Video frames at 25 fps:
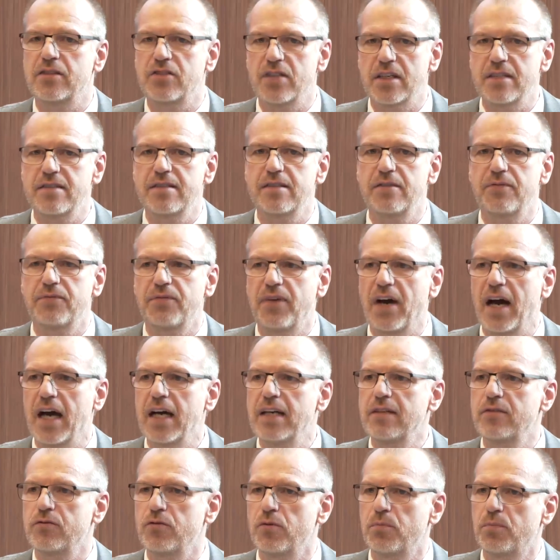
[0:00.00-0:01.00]

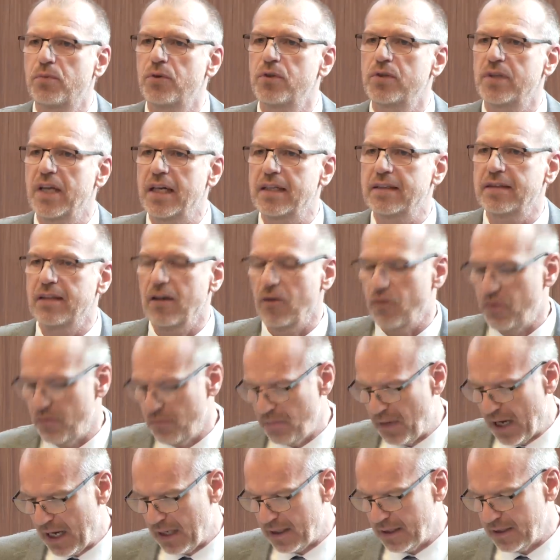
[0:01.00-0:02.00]
justified to protect their
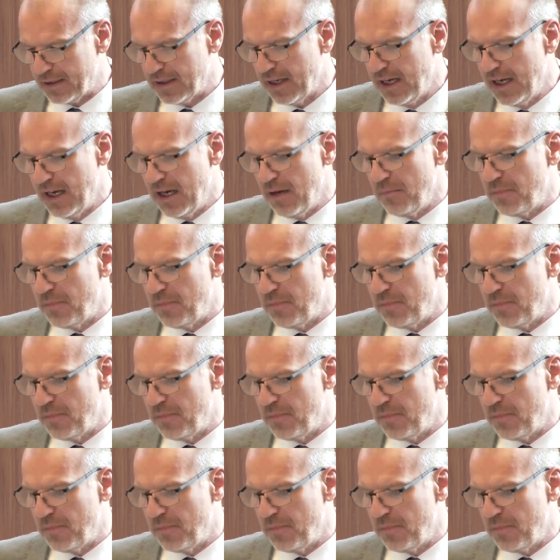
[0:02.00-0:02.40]
own market.